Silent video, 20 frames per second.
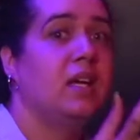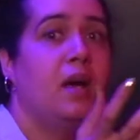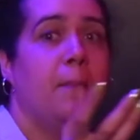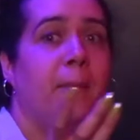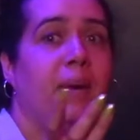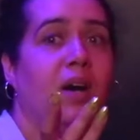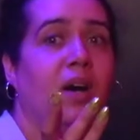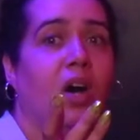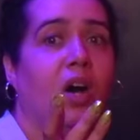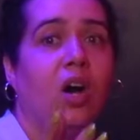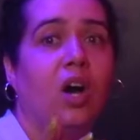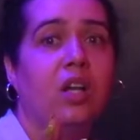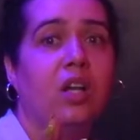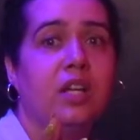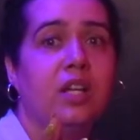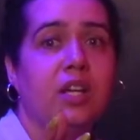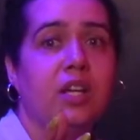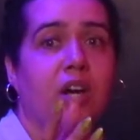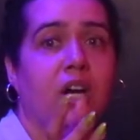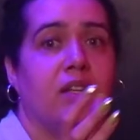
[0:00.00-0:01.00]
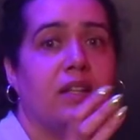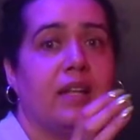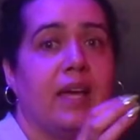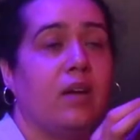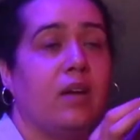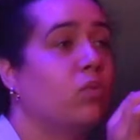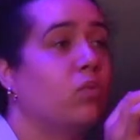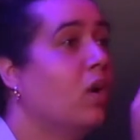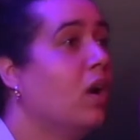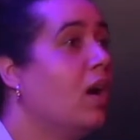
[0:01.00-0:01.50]
But all of y'all, like
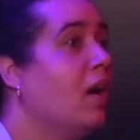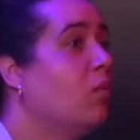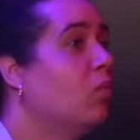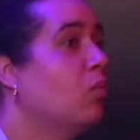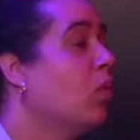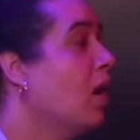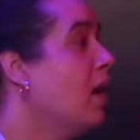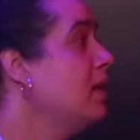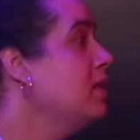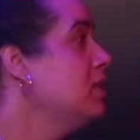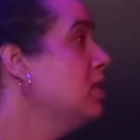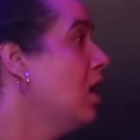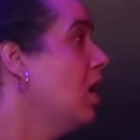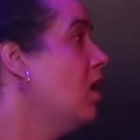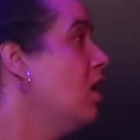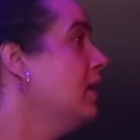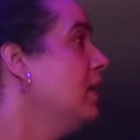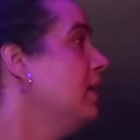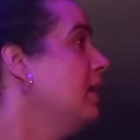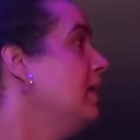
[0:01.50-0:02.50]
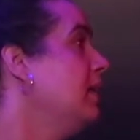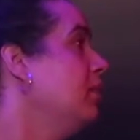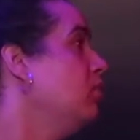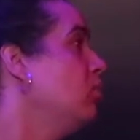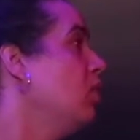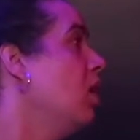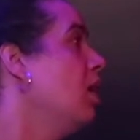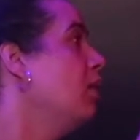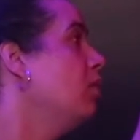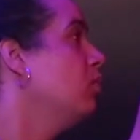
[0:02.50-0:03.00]
Ron talking and
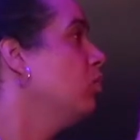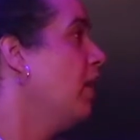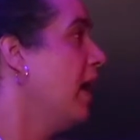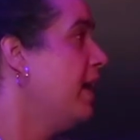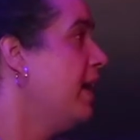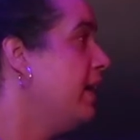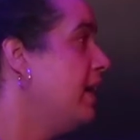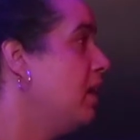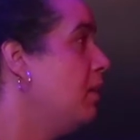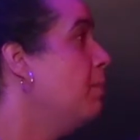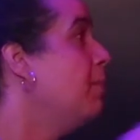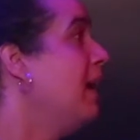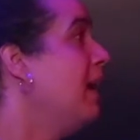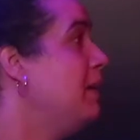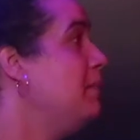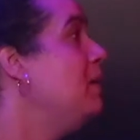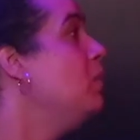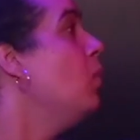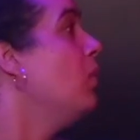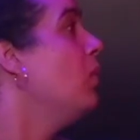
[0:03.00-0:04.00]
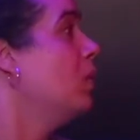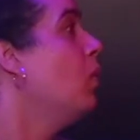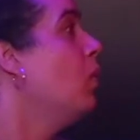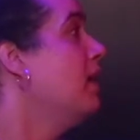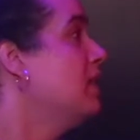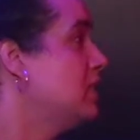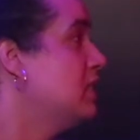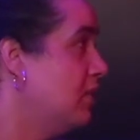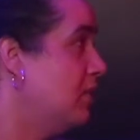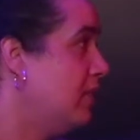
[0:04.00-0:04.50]
Ron writing made me want to
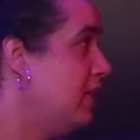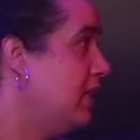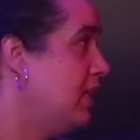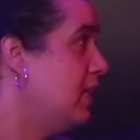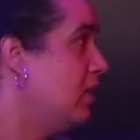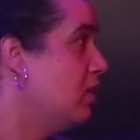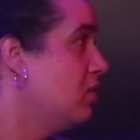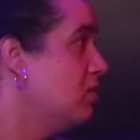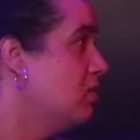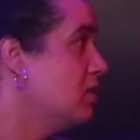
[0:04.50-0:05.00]
watch the videos.